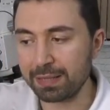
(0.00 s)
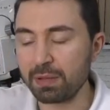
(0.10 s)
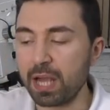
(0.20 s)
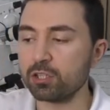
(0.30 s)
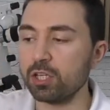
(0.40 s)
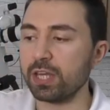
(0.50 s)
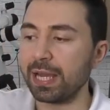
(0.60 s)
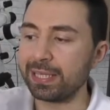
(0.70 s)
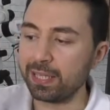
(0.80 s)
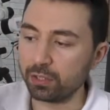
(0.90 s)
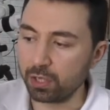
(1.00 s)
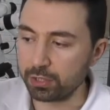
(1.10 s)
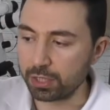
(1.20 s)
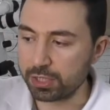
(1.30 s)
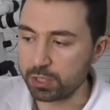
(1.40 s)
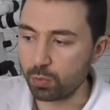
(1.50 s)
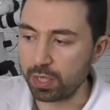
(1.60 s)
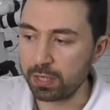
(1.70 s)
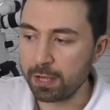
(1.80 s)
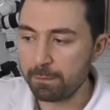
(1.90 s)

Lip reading: actually the ideal contact is when